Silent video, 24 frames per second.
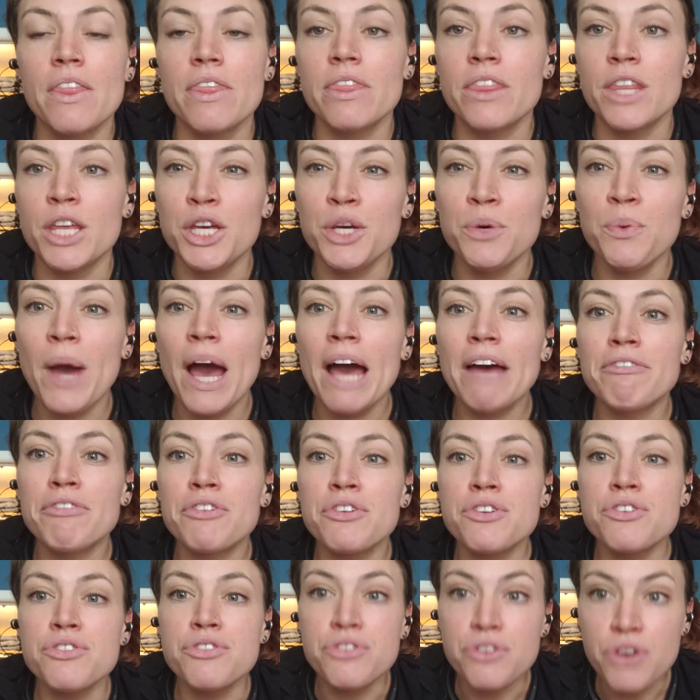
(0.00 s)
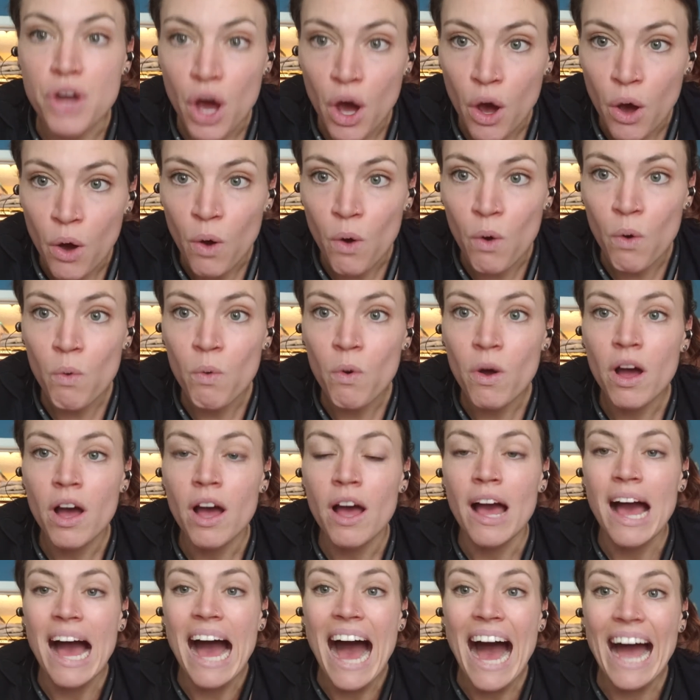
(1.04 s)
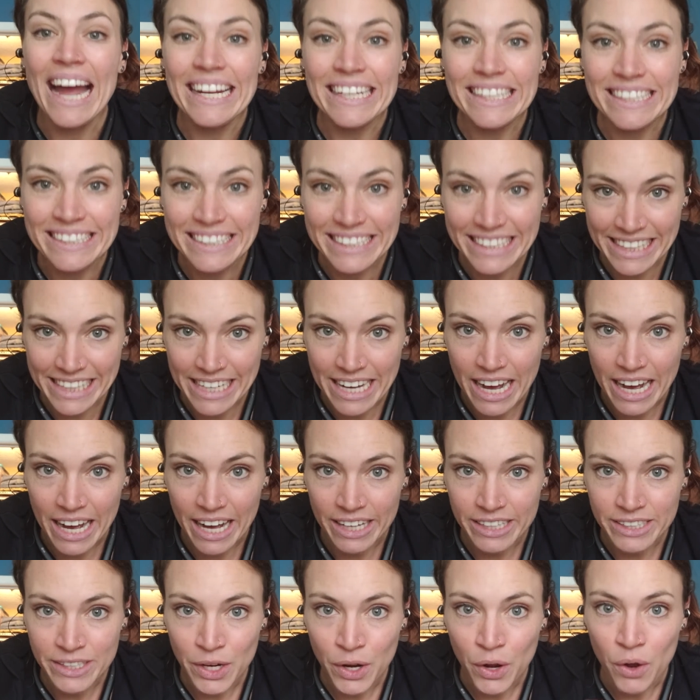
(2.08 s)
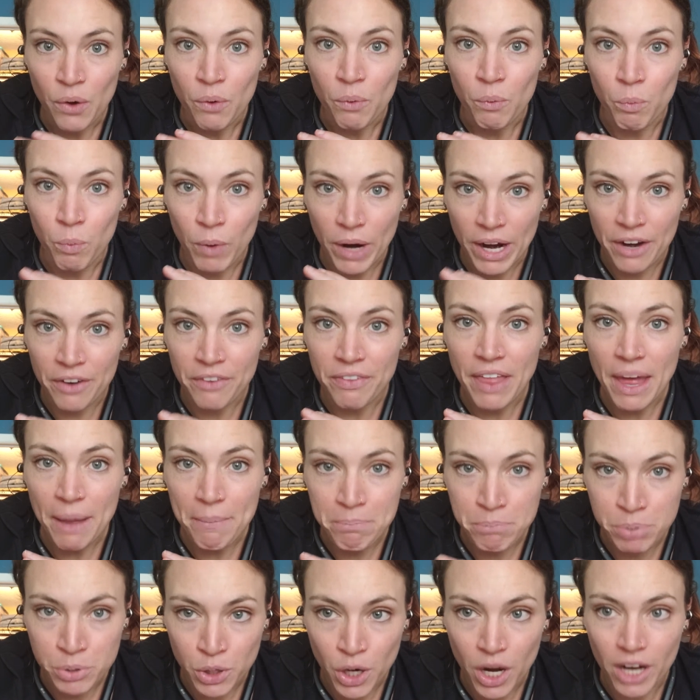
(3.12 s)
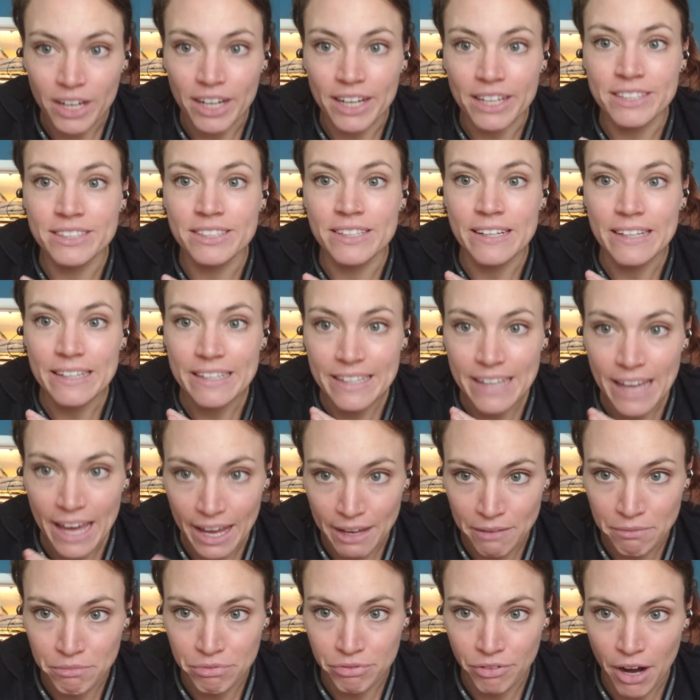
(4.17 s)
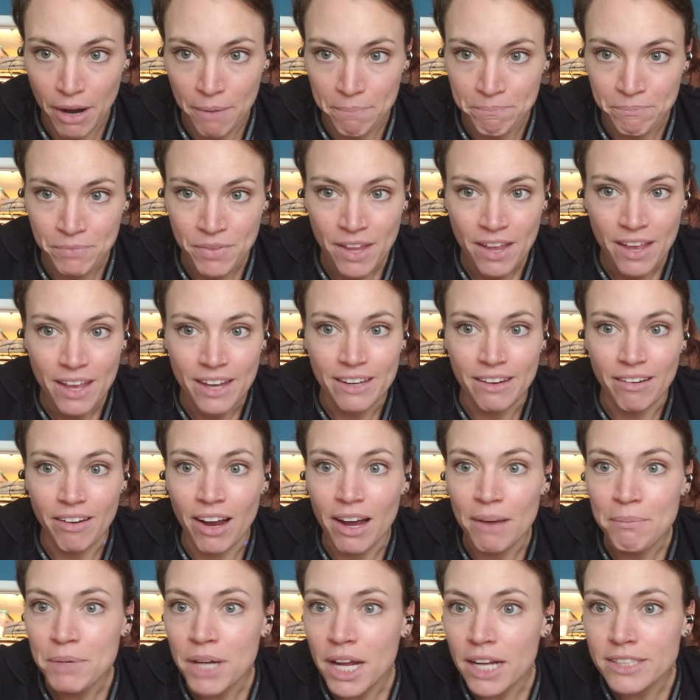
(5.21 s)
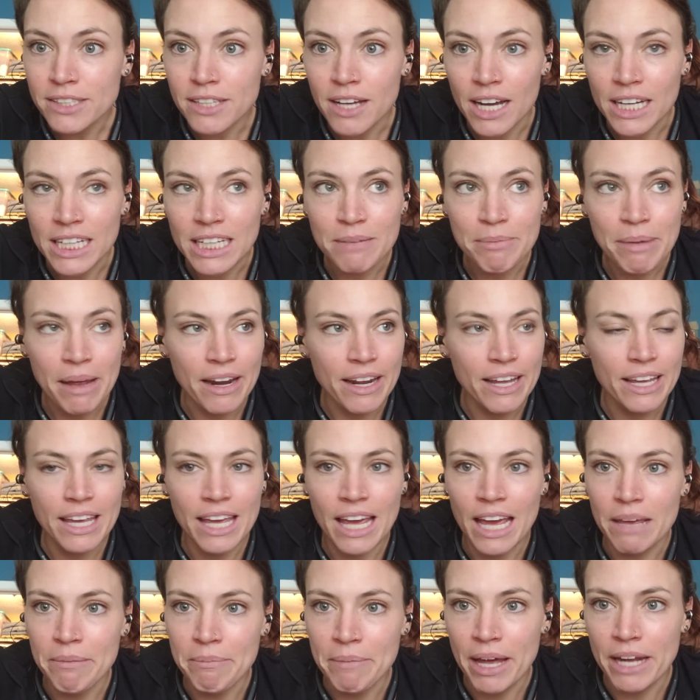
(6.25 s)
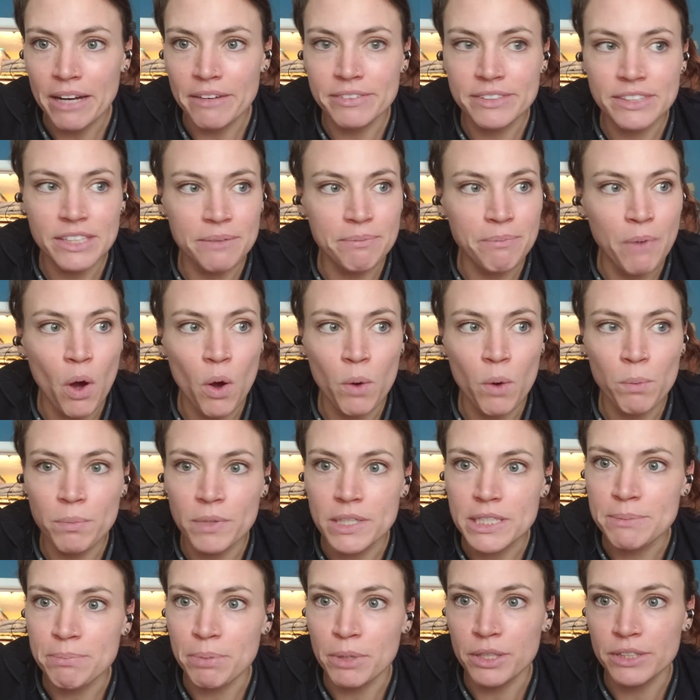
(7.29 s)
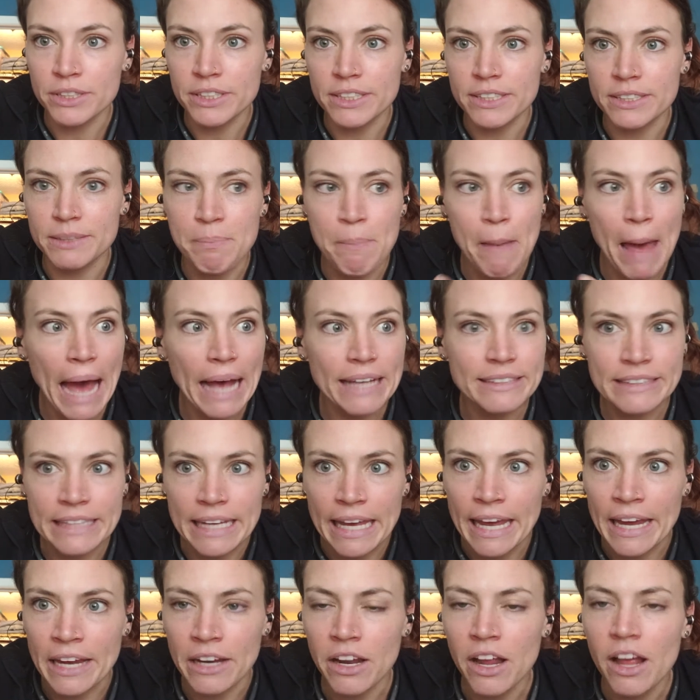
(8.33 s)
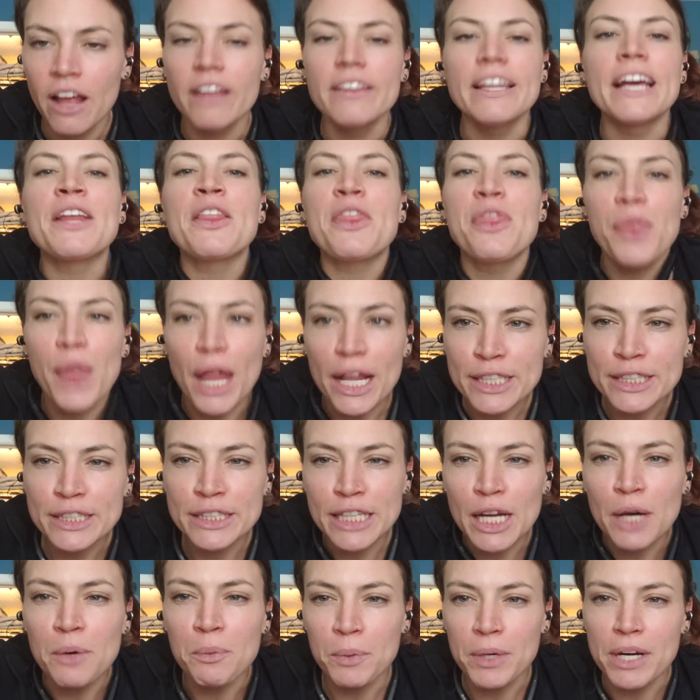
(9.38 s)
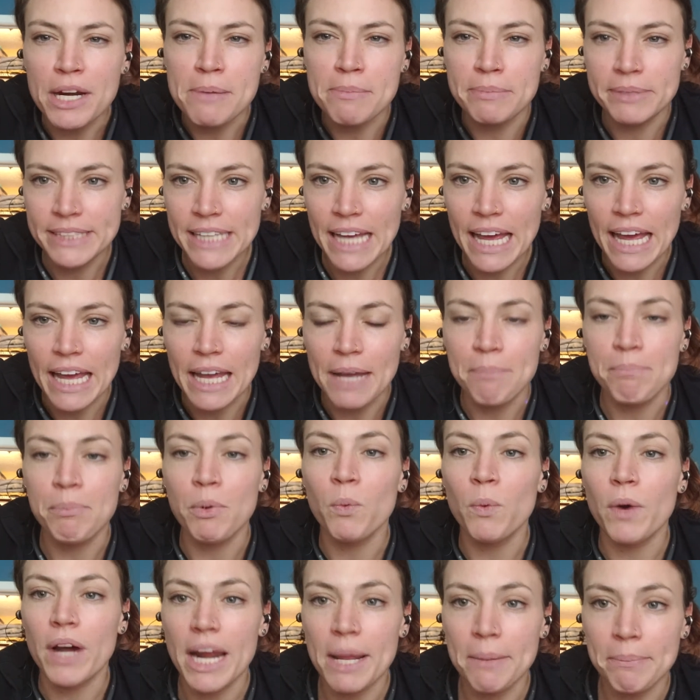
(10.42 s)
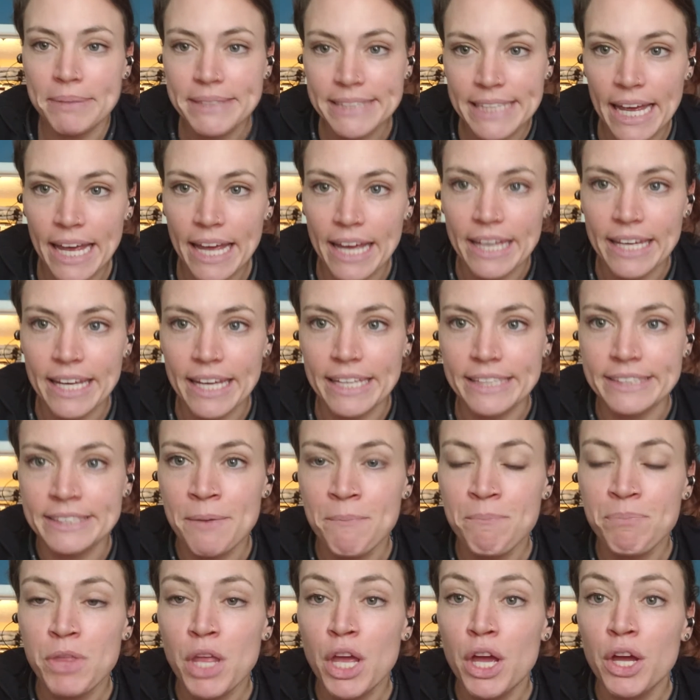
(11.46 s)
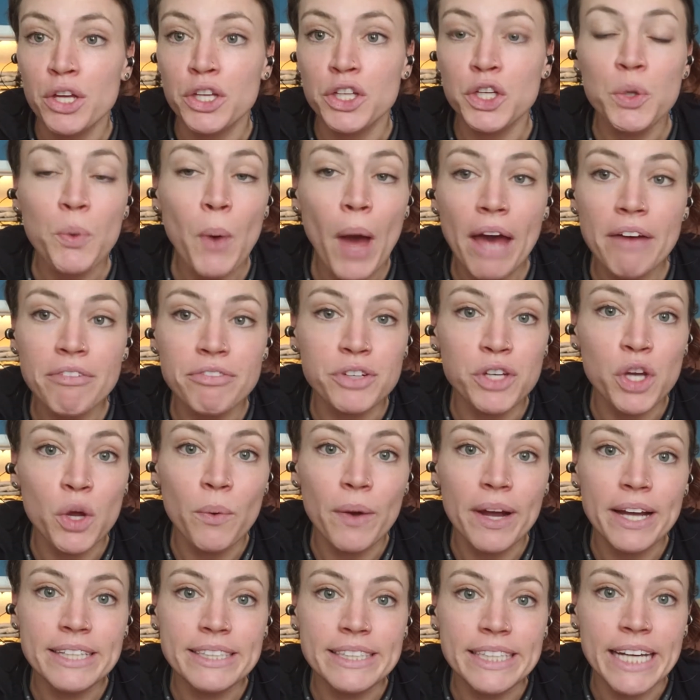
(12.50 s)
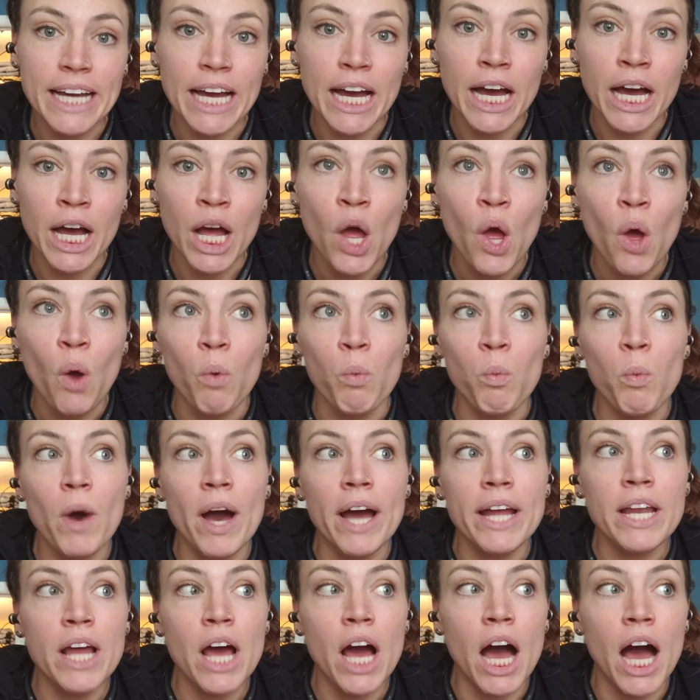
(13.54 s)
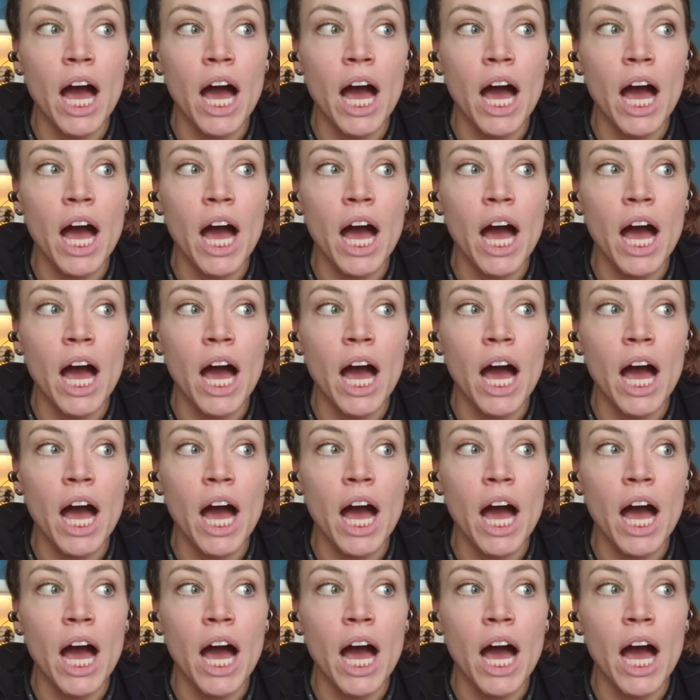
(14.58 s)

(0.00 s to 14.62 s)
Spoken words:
You have no idea where that product came from. Now, I'm not talking about it came out of some homeless person's basket. Like, that's not what I'm saying. But what I'm saying is you have no idea what